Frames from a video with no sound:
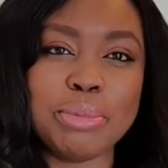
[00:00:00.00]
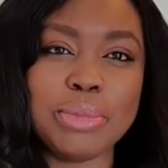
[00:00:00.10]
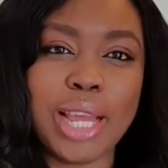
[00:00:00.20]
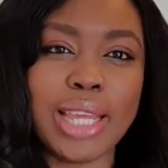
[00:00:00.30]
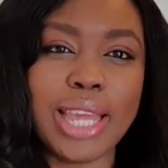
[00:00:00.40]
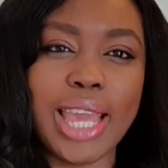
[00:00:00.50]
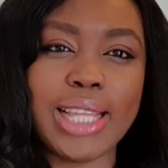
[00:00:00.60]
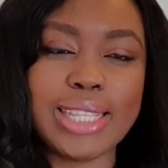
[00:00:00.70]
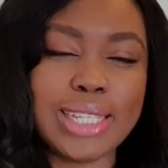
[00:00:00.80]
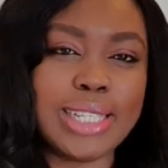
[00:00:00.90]
like
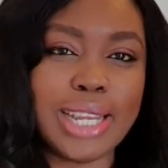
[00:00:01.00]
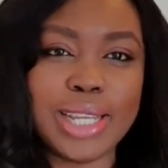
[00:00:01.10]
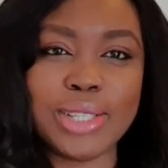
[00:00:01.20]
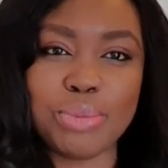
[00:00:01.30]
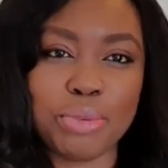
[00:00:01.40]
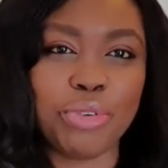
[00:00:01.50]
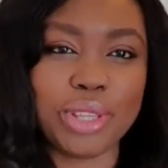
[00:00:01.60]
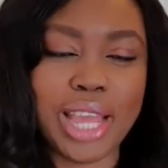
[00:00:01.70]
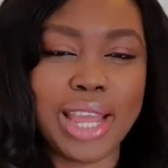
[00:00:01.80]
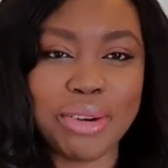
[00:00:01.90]
18 days before
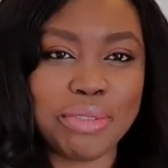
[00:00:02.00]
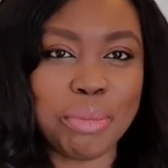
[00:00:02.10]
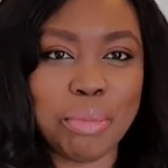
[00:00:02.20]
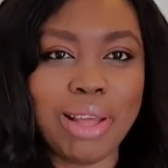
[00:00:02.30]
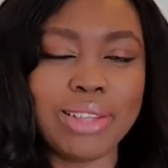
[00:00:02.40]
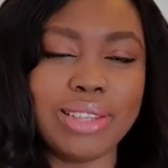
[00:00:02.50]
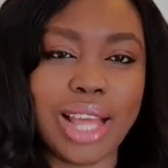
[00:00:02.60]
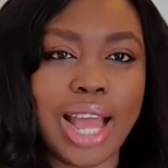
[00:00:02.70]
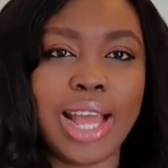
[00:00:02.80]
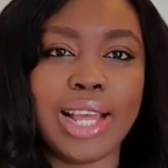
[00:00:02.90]
the end of the month,
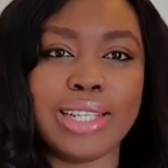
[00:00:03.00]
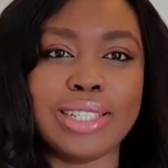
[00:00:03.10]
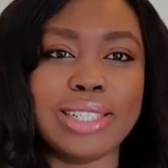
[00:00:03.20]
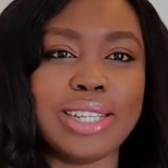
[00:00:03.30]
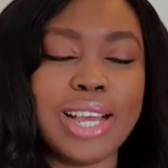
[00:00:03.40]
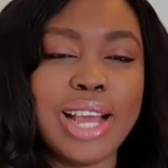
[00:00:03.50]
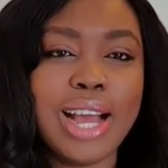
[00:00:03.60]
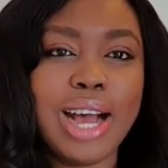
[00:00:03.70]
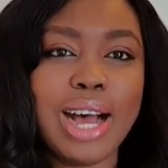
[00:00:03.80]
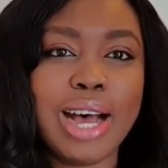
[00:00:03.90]
and
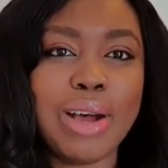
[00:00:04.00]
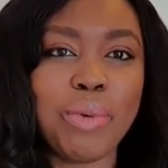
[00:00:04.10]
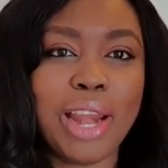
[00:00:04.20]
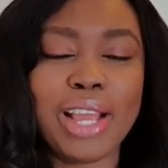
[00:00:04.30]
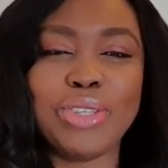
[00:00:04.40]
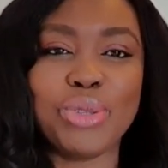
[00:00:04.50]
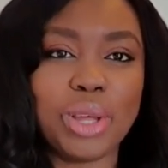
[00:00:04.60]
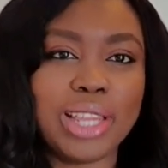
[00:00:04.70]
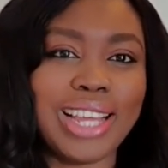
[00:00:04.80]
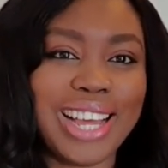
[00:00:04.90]
when I
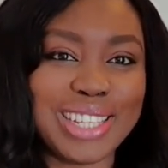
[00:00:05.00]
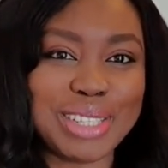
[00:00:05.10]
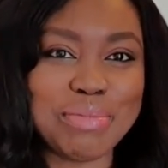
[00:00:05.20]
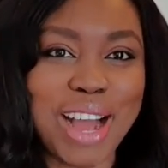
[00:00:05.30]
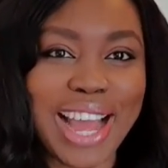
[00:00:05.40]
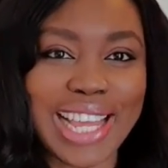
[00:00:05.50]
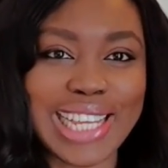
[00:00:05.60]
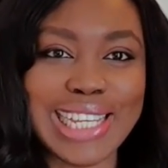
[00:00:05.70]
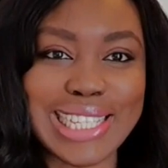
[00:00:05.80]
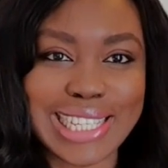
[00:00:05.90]
saw that my
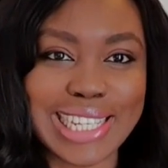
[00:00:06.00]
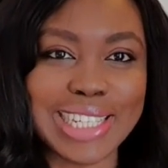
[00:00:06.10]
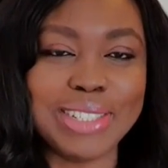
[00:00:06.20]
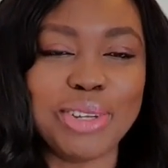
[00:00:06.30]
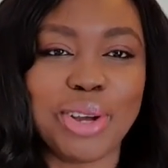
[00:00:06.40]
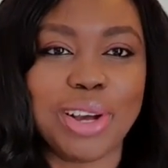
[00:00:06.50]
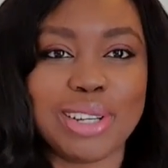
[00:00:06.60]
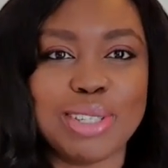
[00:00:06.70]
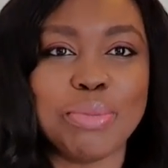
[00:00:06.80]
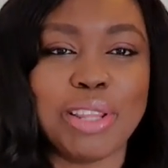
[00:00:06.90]
heating
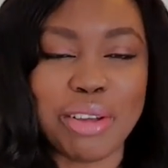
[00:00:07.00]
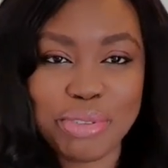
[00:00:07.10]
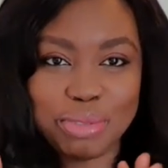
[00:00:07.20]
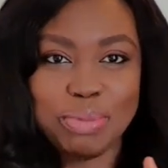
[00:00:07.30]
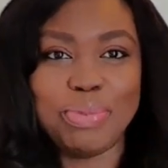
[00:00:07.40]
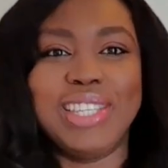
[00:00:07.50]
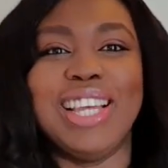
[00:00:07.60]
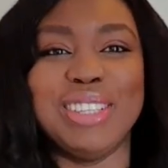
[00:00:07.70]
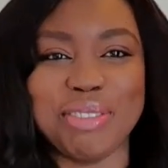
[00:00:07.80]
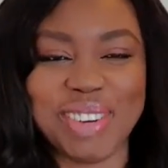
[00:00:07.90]
cost more than
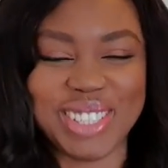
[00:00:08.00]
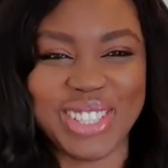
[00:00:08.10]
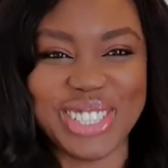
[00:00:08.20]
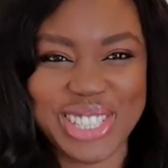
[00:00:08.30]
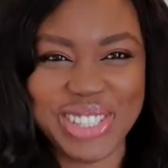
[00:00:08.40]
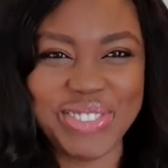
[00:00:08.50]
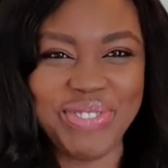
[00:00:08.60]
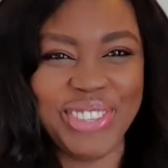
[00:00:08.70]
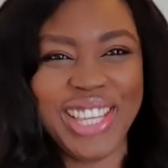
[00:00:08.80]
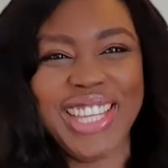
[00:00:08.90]
50% of my total
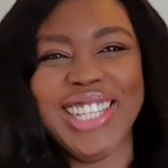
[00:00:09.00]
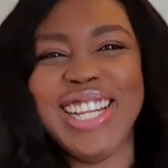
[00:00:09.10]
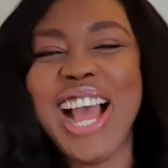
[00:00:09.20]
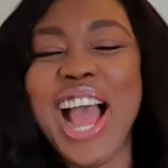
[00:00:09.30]
bill,